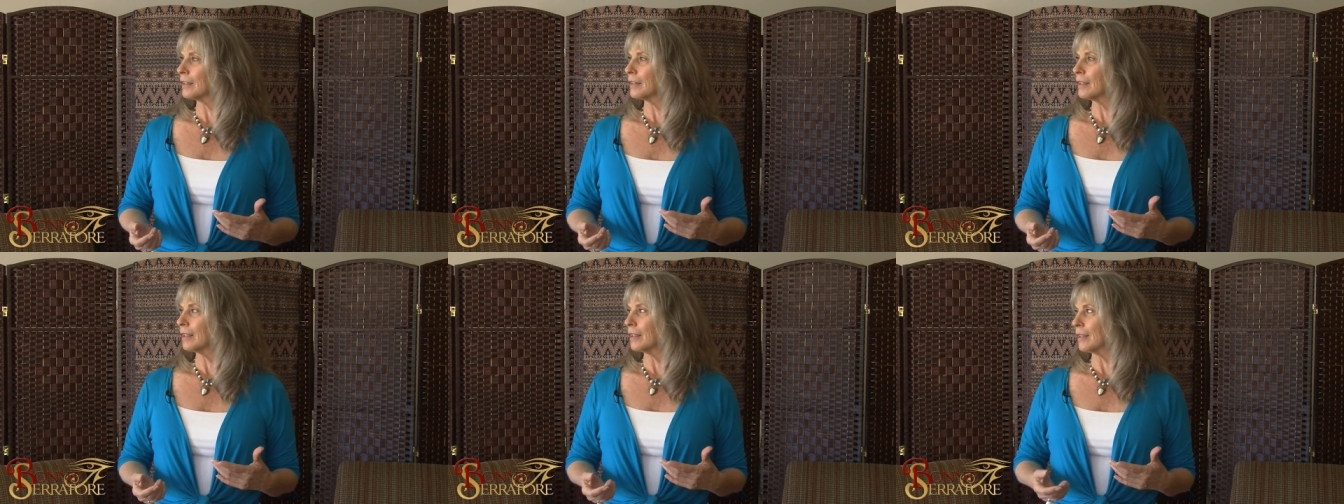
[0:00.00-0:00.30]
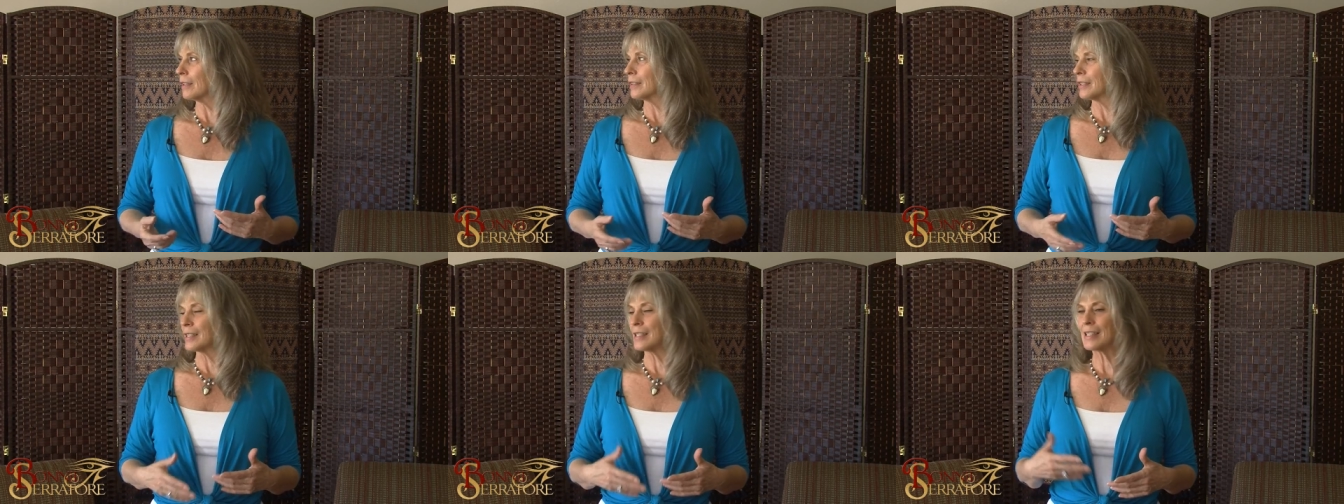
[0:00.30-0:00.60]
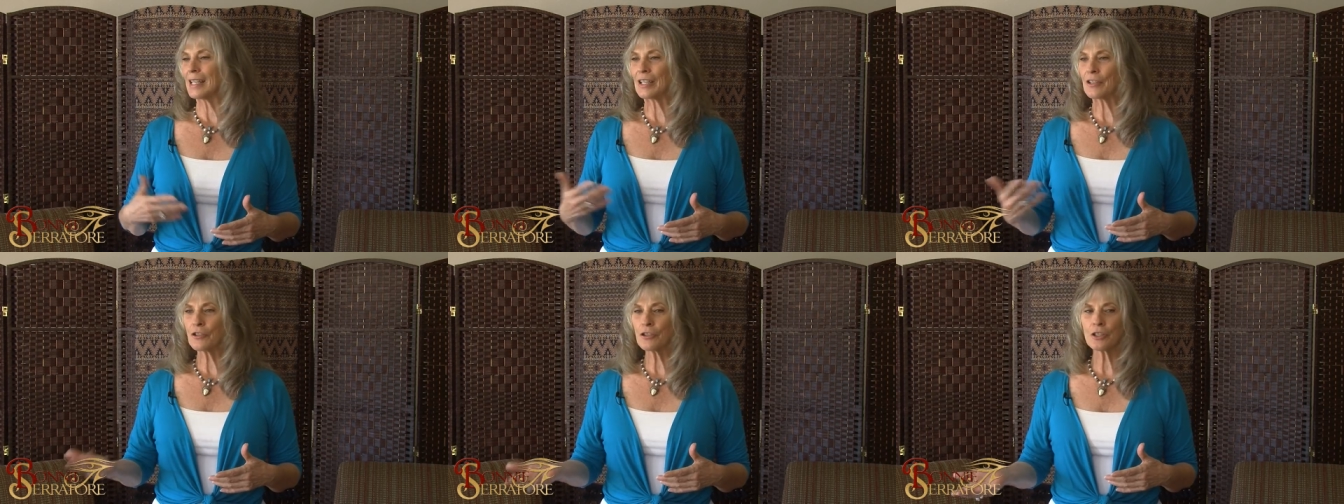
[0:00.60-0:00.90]
uh,
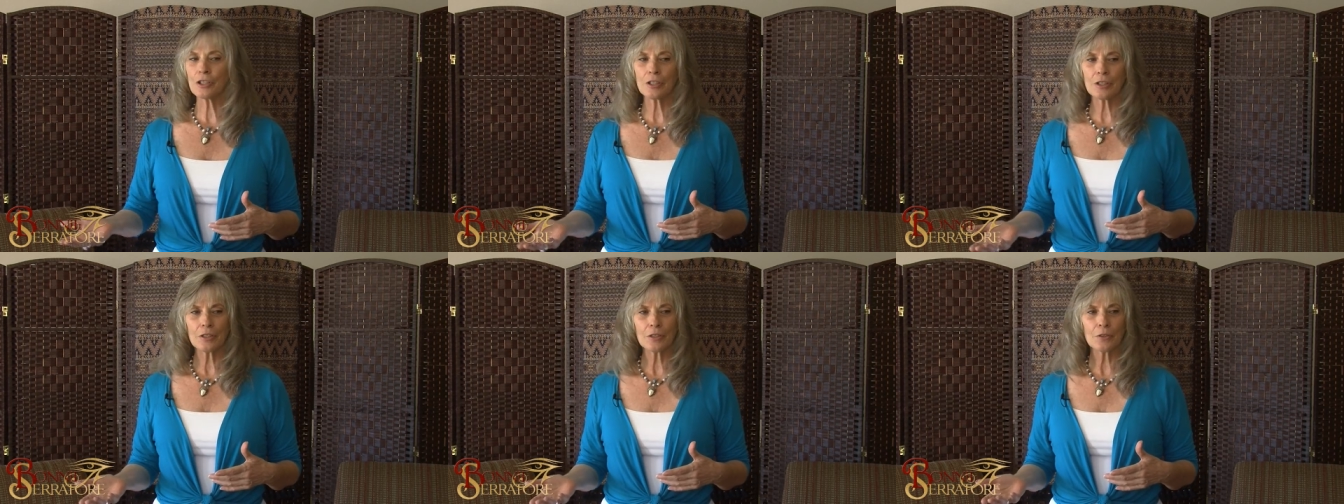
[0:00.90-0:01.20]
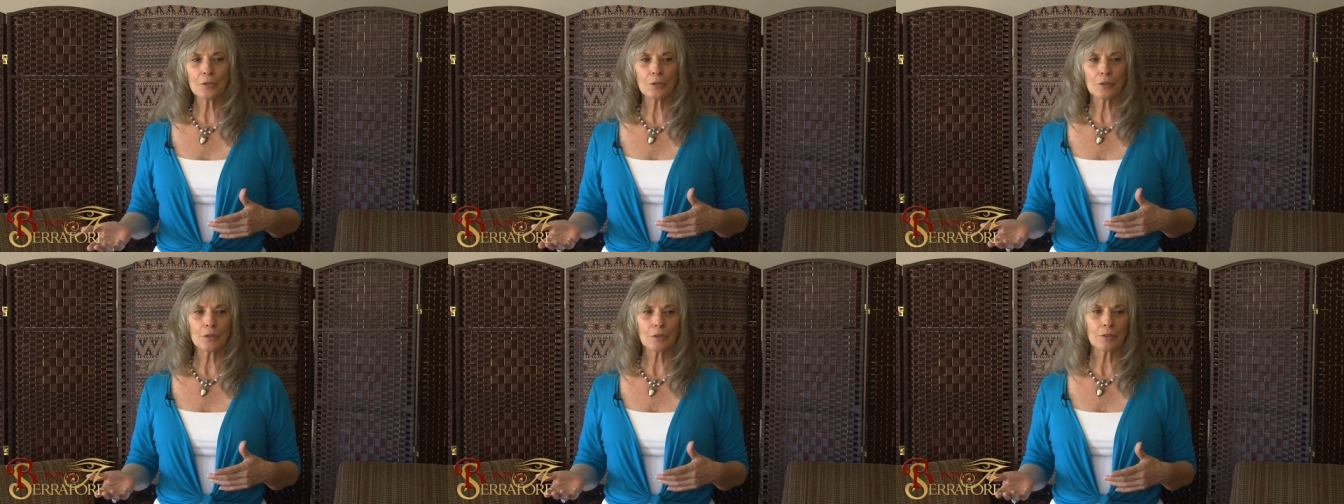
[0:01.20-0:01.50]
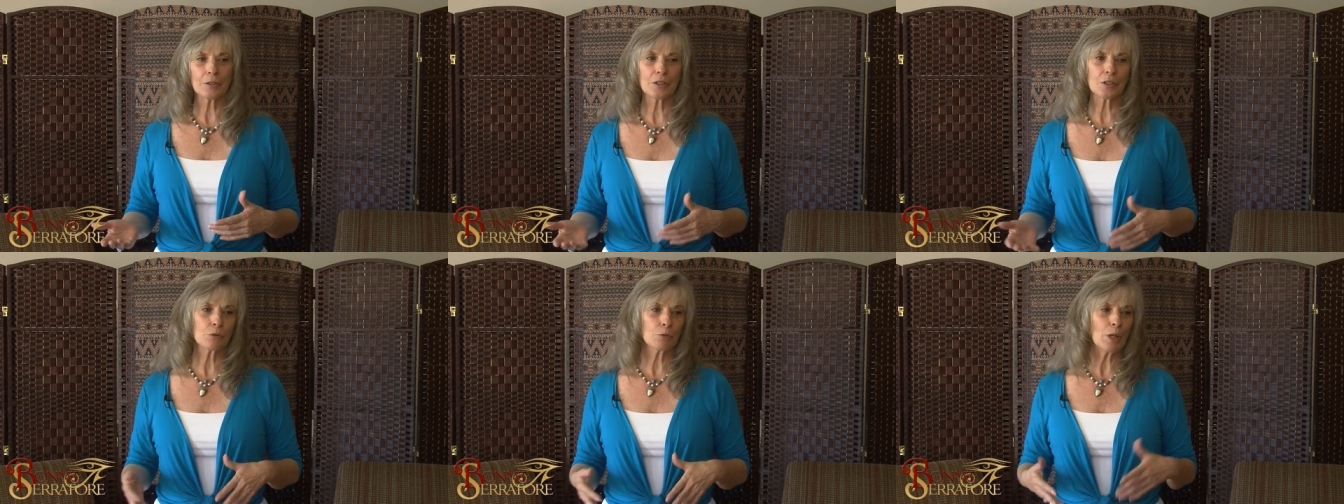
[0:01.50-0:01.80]
dissension or
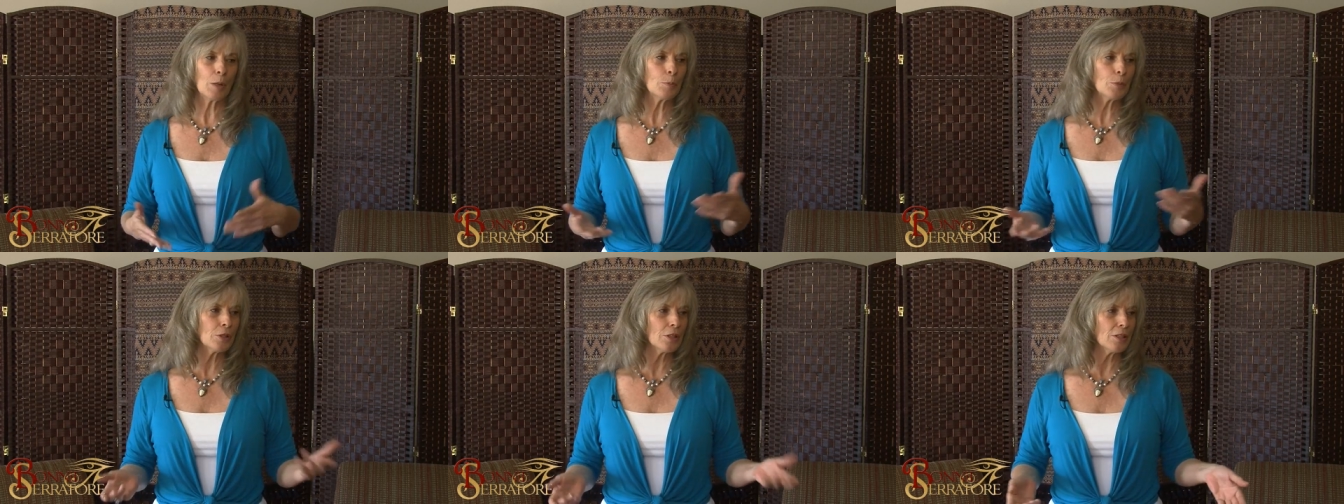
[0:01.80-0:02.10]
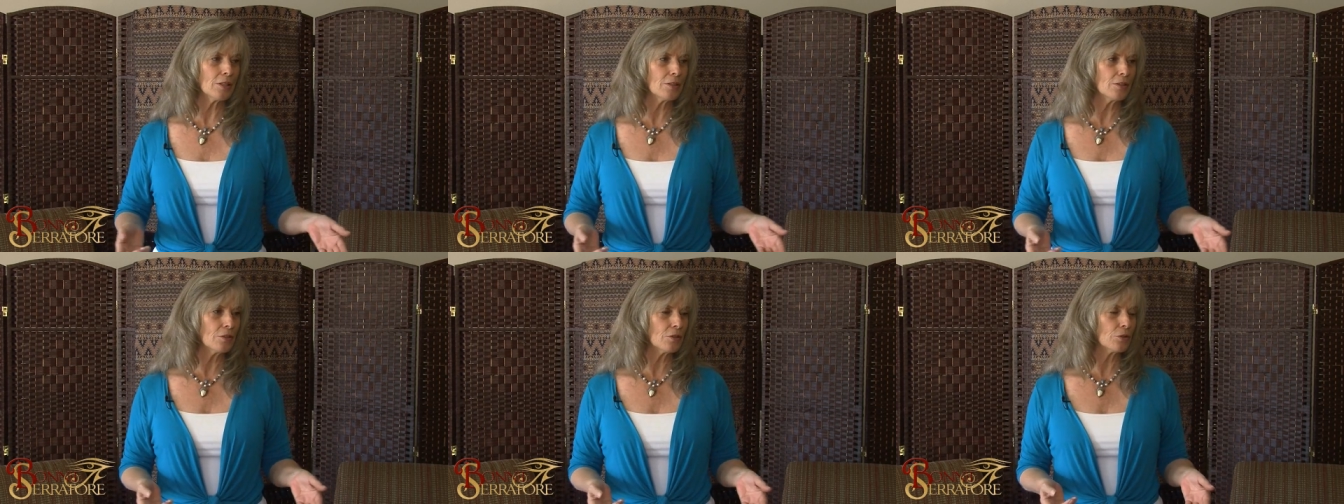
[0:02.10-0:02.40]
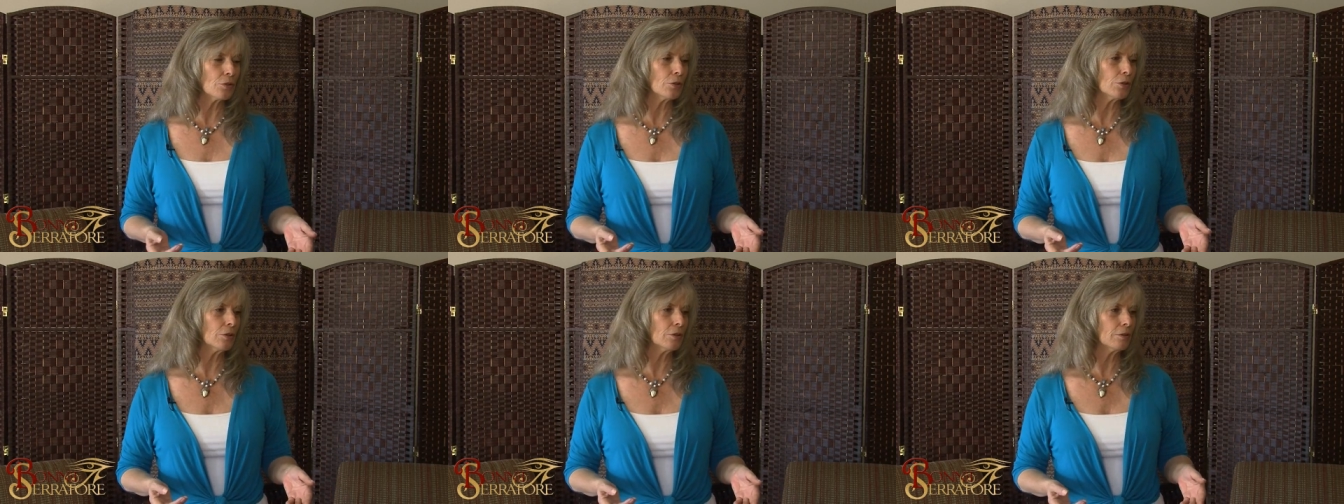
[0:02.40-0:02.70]
disruptions
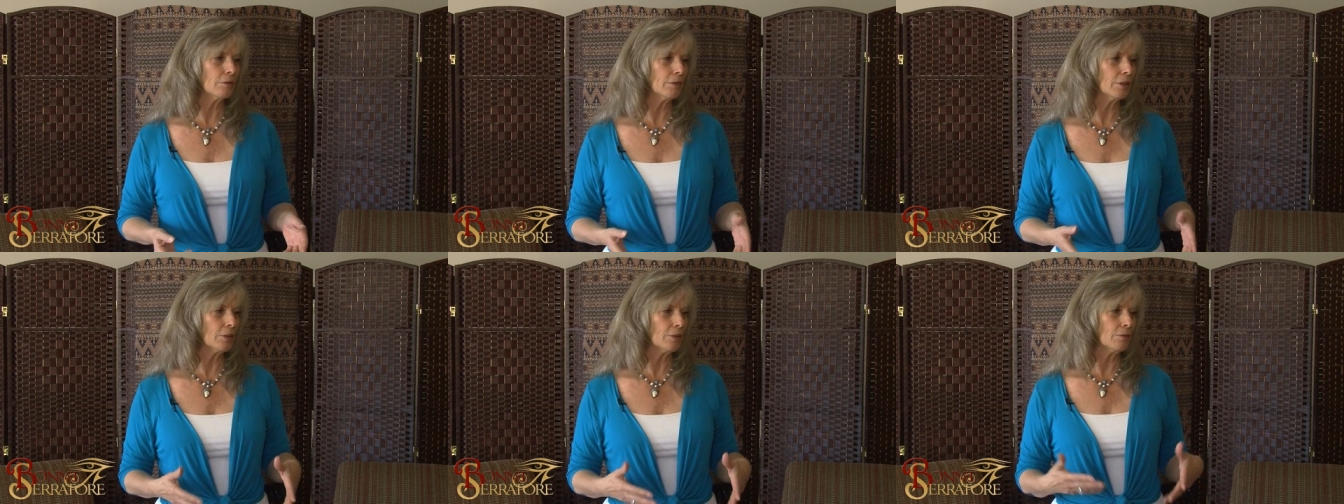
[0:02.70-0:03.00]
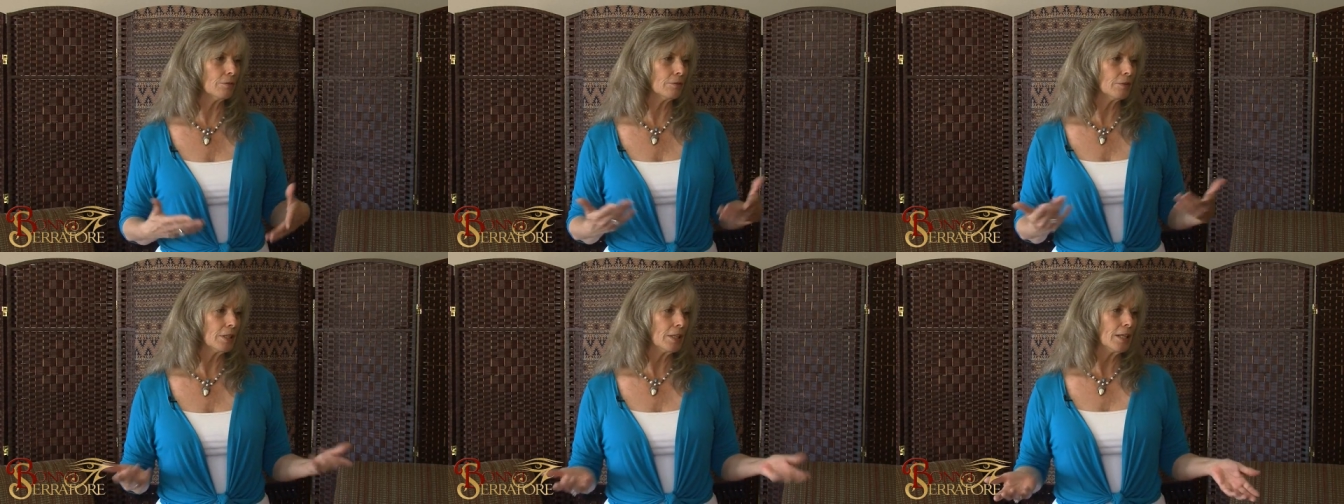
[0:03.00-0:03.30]
or, you know,